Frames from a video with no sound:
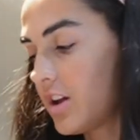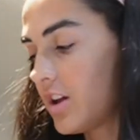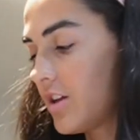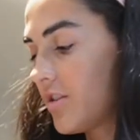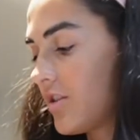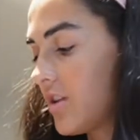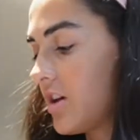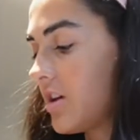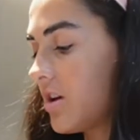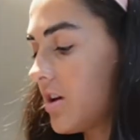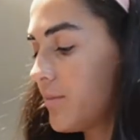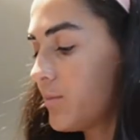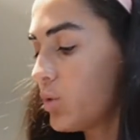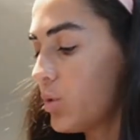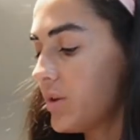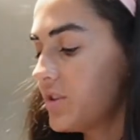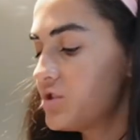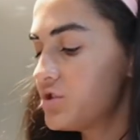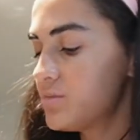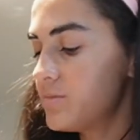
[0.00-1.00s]
And then I'm
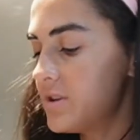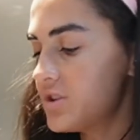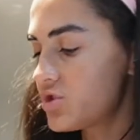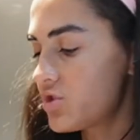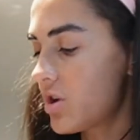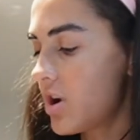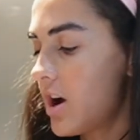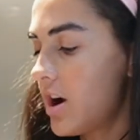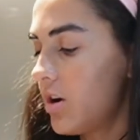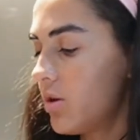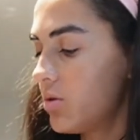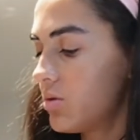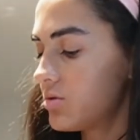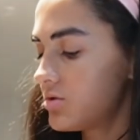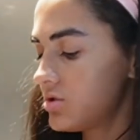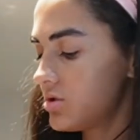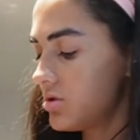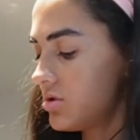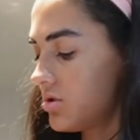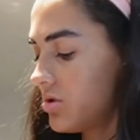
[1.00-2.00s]
going to measure out
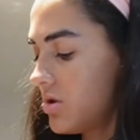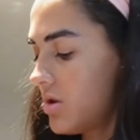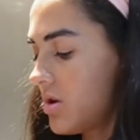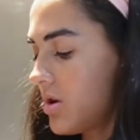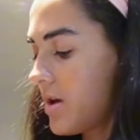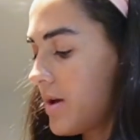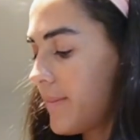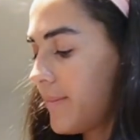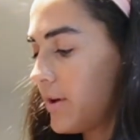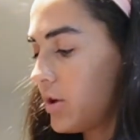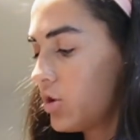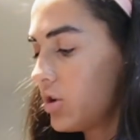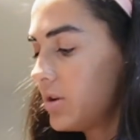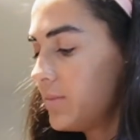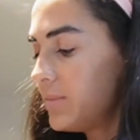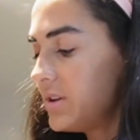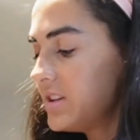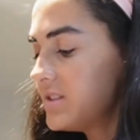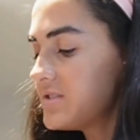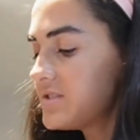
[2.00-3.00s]
the
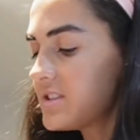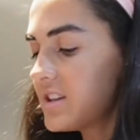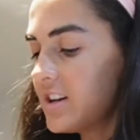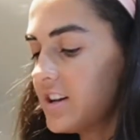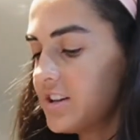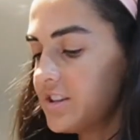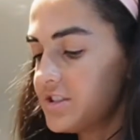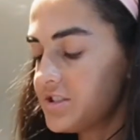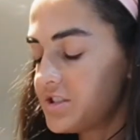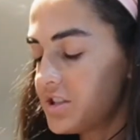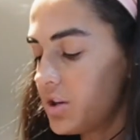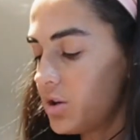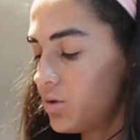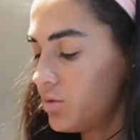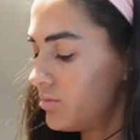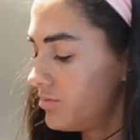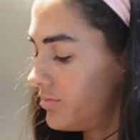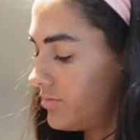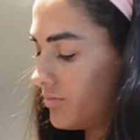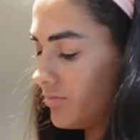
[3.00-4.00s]
green beans.
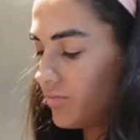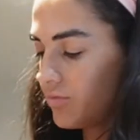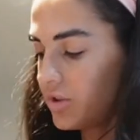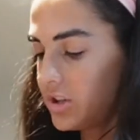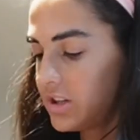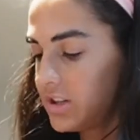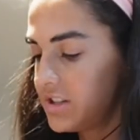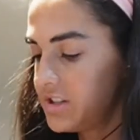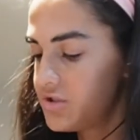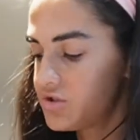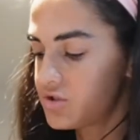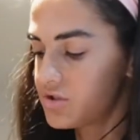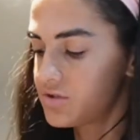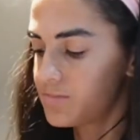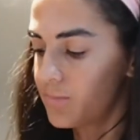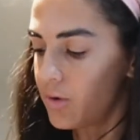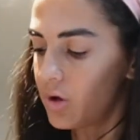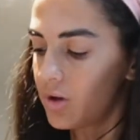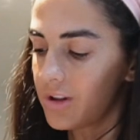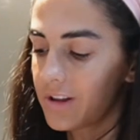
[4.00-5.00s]
So really
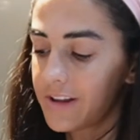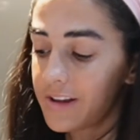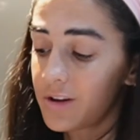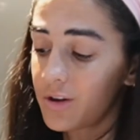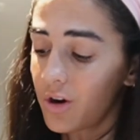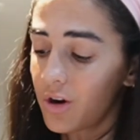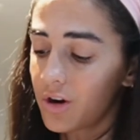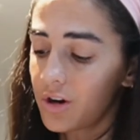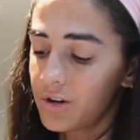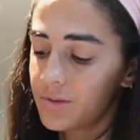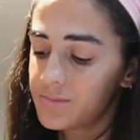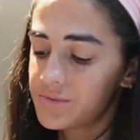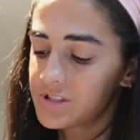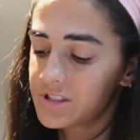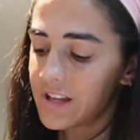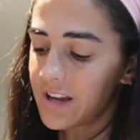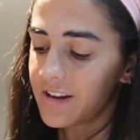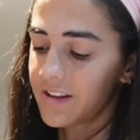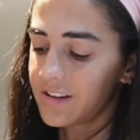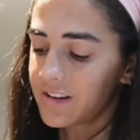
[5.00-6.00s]
just pulling
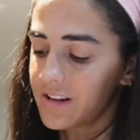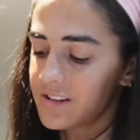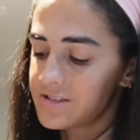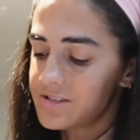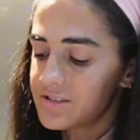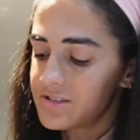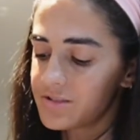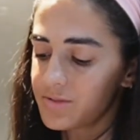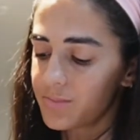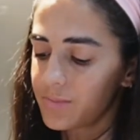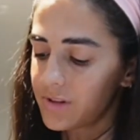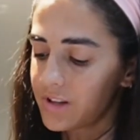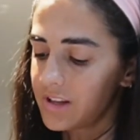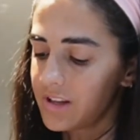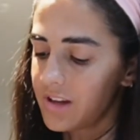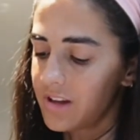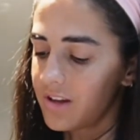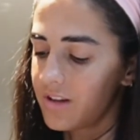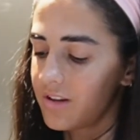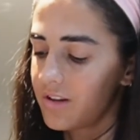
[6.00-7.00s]
carbs, getting nice and
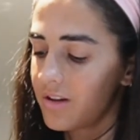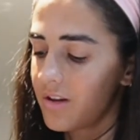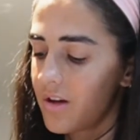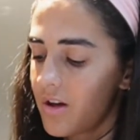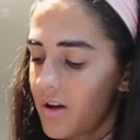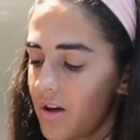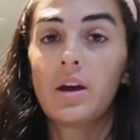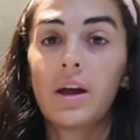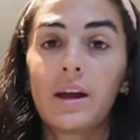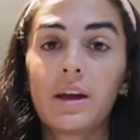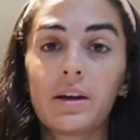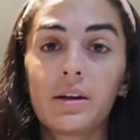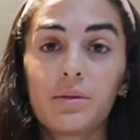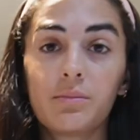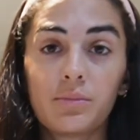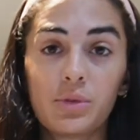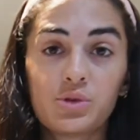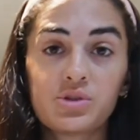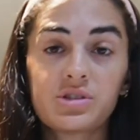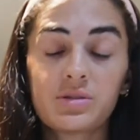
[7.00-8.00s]
depleted.
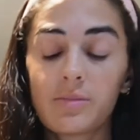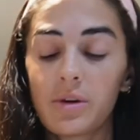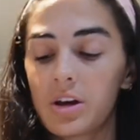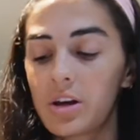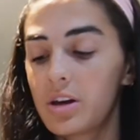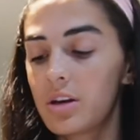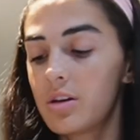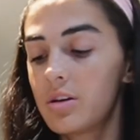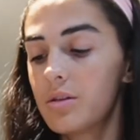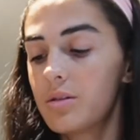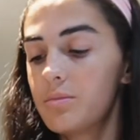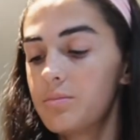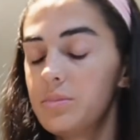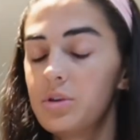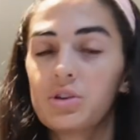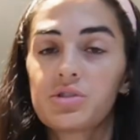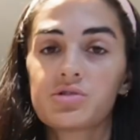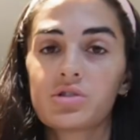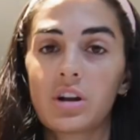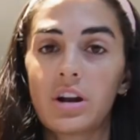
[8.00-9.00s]
And most of my
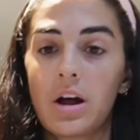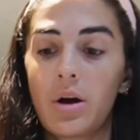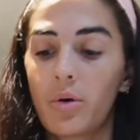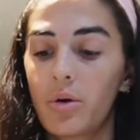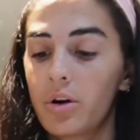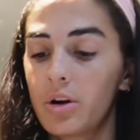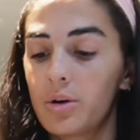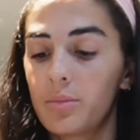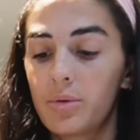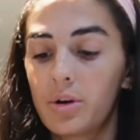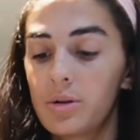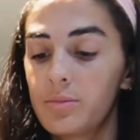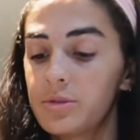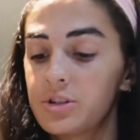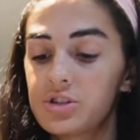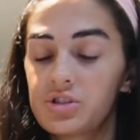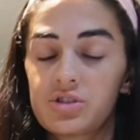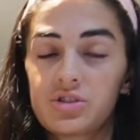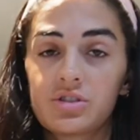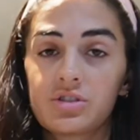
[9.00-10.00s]
meals right now are pretty
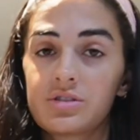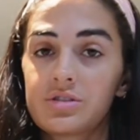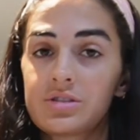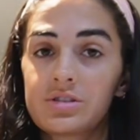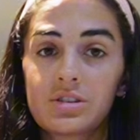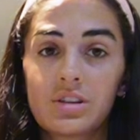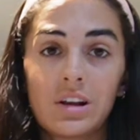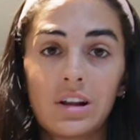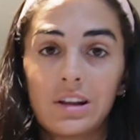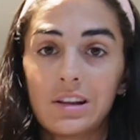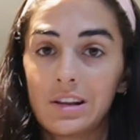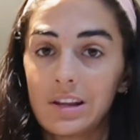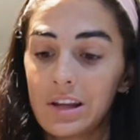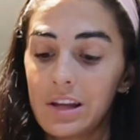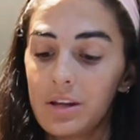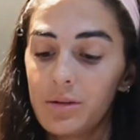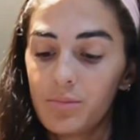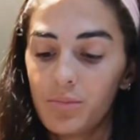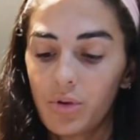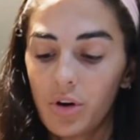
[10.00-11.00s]
much just
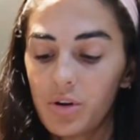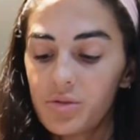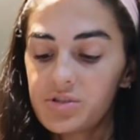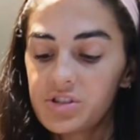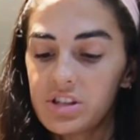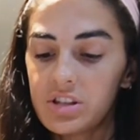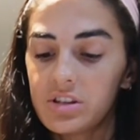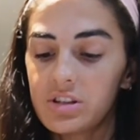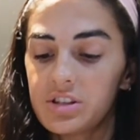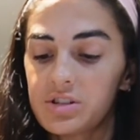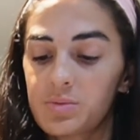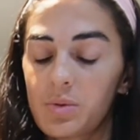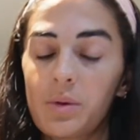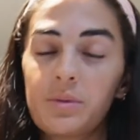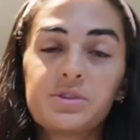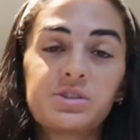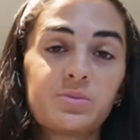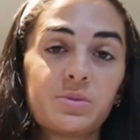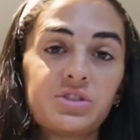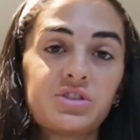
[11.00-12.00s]
lean protein. That's why
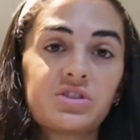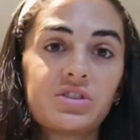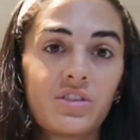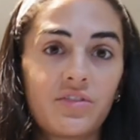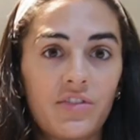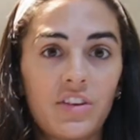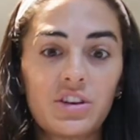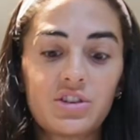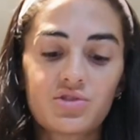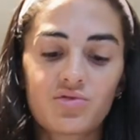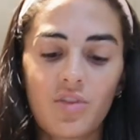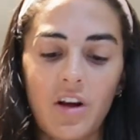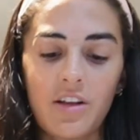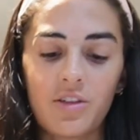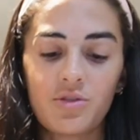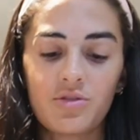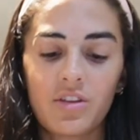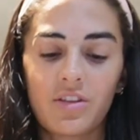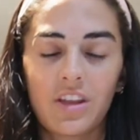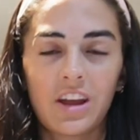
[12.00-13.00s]
we switched to fish
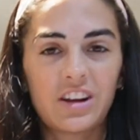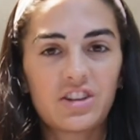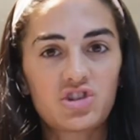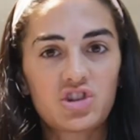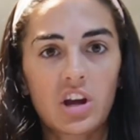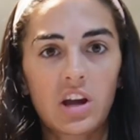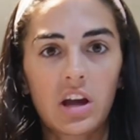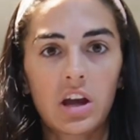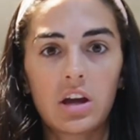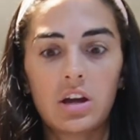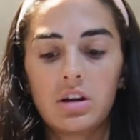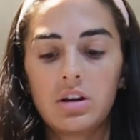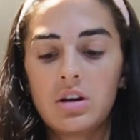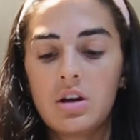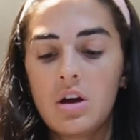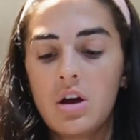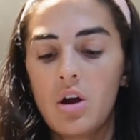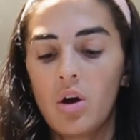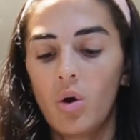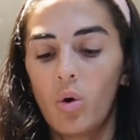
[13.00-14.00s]
rather than like chicken
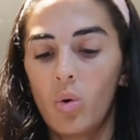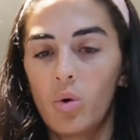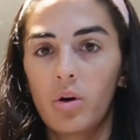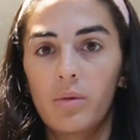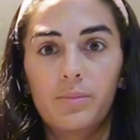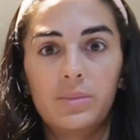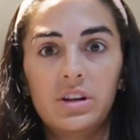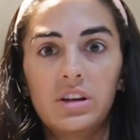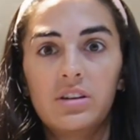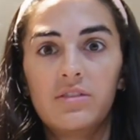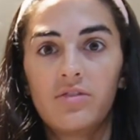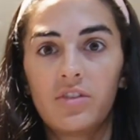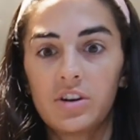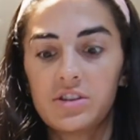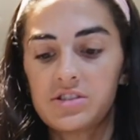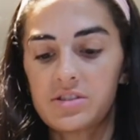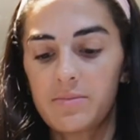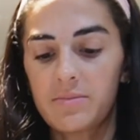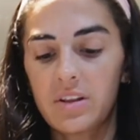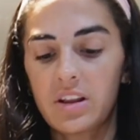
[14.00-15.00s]
or beef or
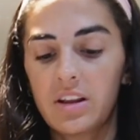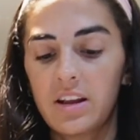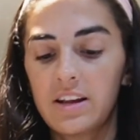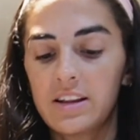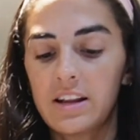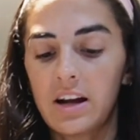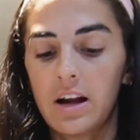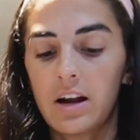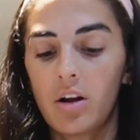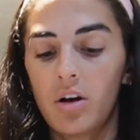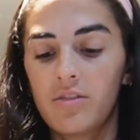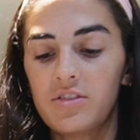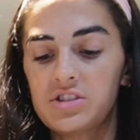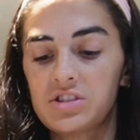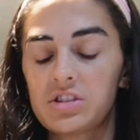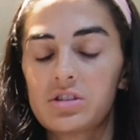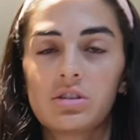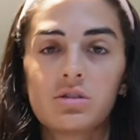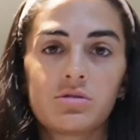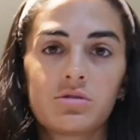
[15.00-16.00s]
something like that.
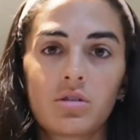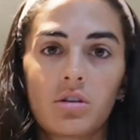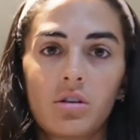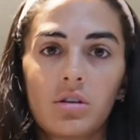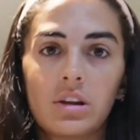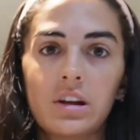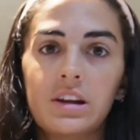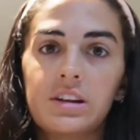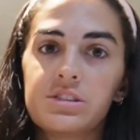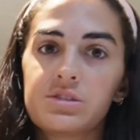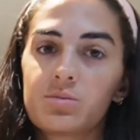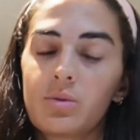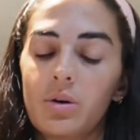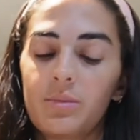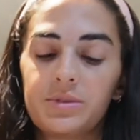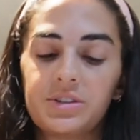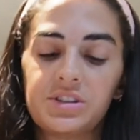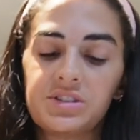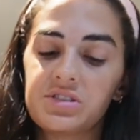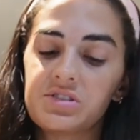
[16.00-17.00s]
Obviously those are all lean as well,
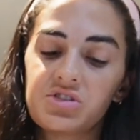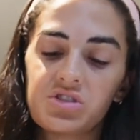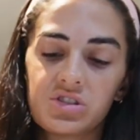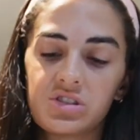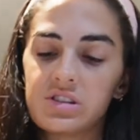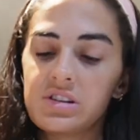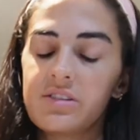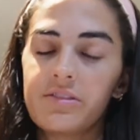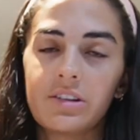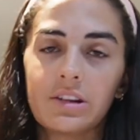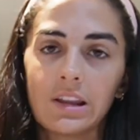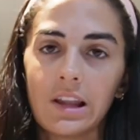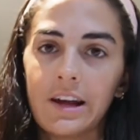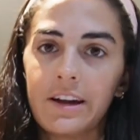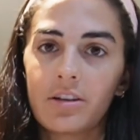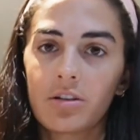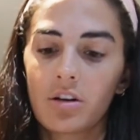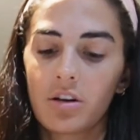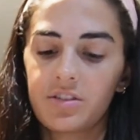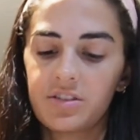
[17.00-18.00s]
but this is just even
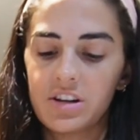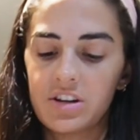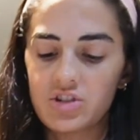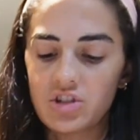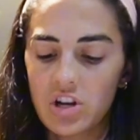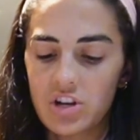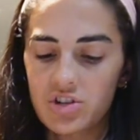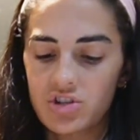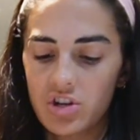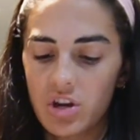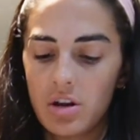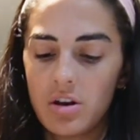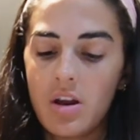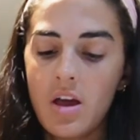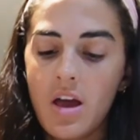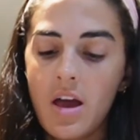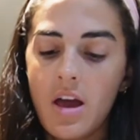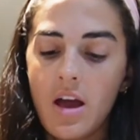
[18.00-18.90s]
lighter on digestion.